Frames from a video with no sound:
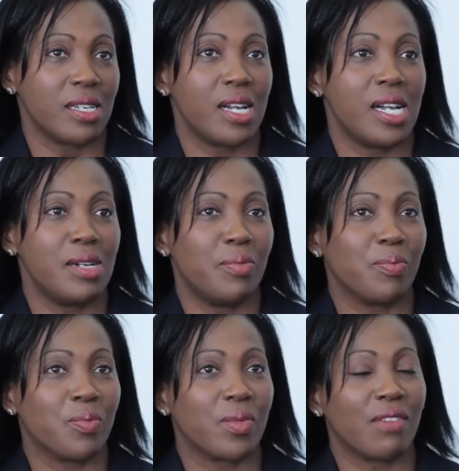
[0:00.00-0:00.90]

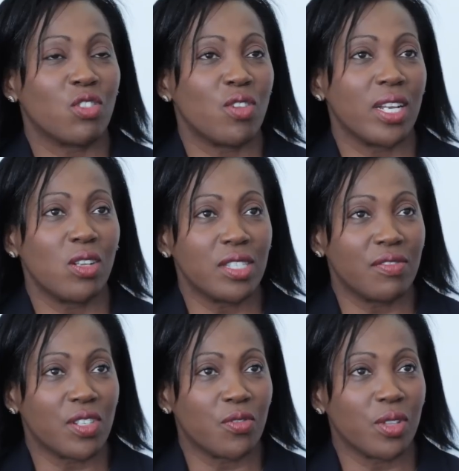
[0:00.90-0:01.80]
I've tried lots
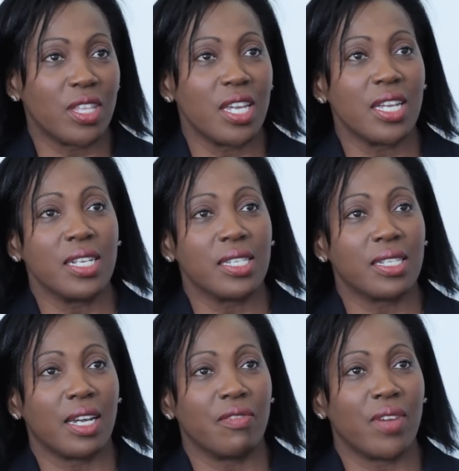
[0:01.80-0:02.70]
of different things,
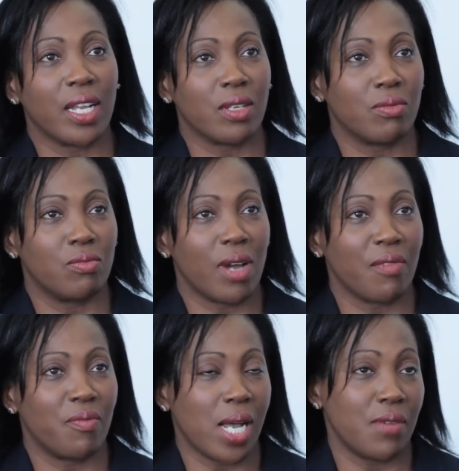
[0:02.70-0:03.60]
and
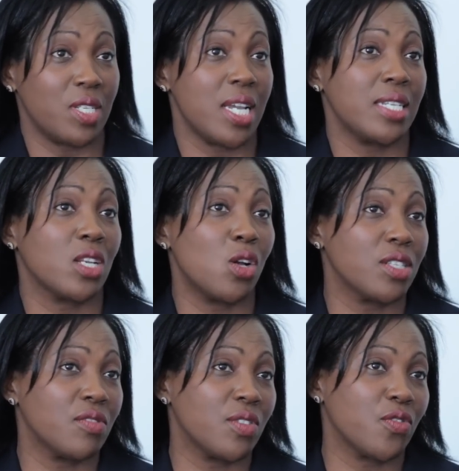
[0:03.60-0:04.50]
I've attended
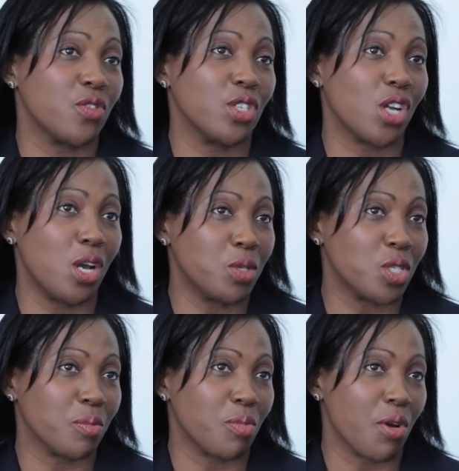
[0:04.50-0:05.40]
lots of different
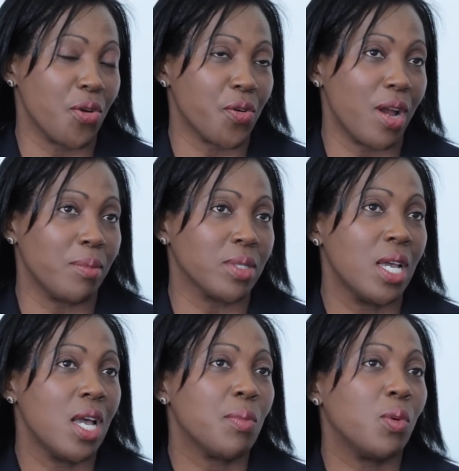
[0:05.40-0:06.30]
coaching programs.
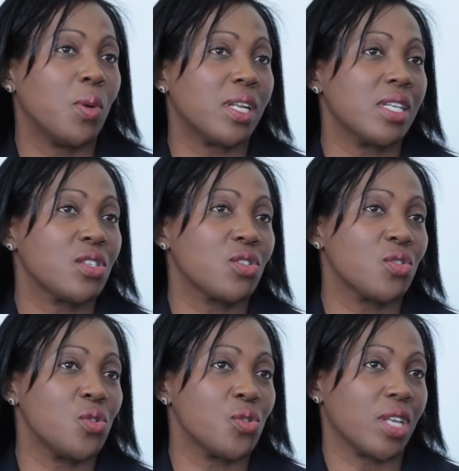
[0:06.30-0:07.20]
But when I
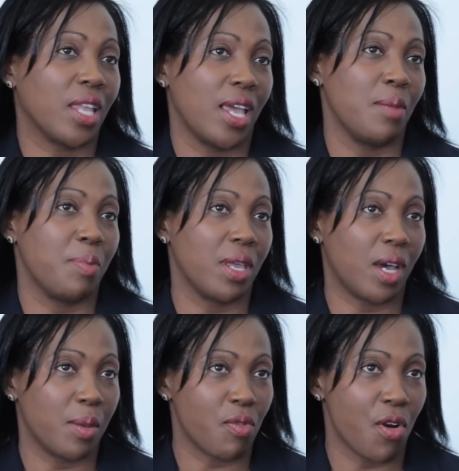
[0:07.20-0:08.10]
saw the
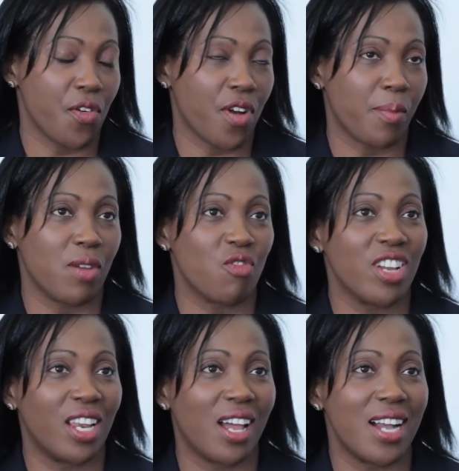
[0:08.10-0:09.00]
KPI program, I
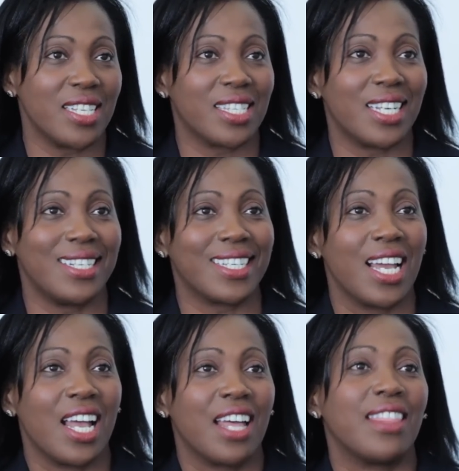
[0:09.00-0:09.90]
realized that
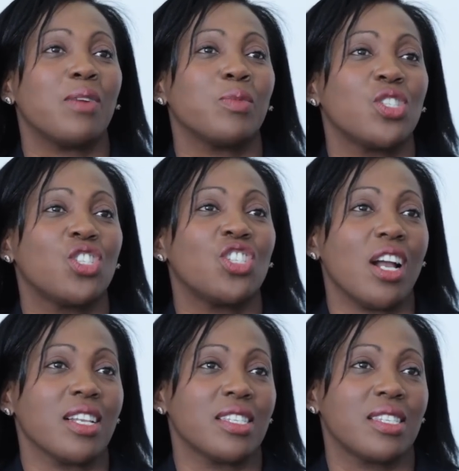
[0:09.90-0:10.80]
that was
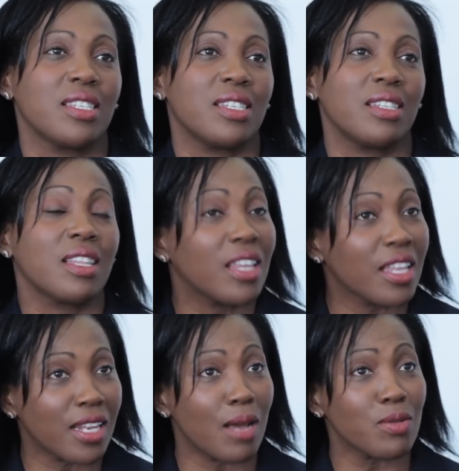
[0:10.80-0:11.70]
just the
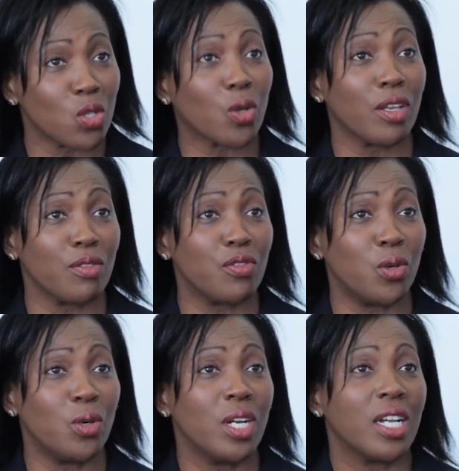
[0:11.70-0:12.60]
thing that I was looking
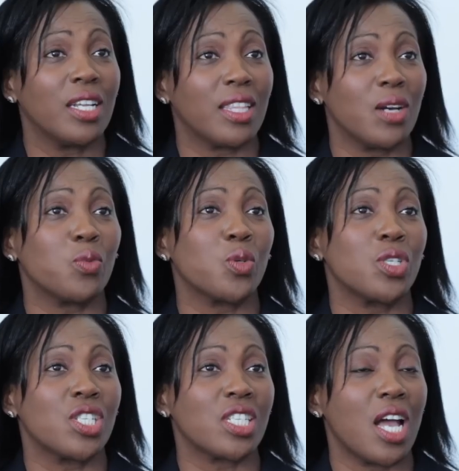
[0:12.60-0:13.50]
for that
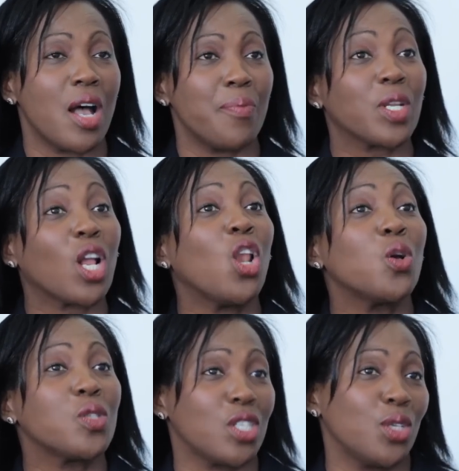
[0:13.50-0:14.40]
would
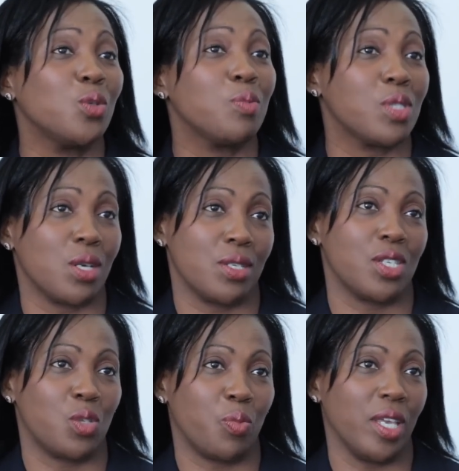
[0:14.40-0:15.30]
close the loop, so
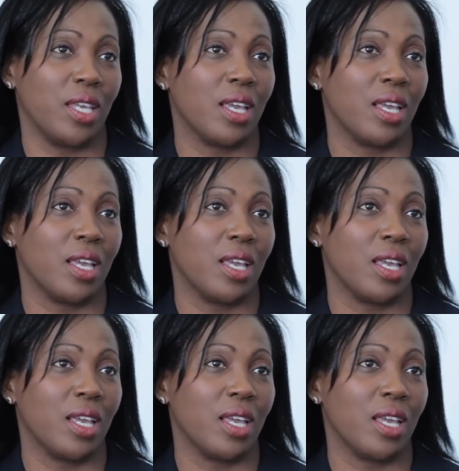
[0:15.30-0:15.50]
to speak.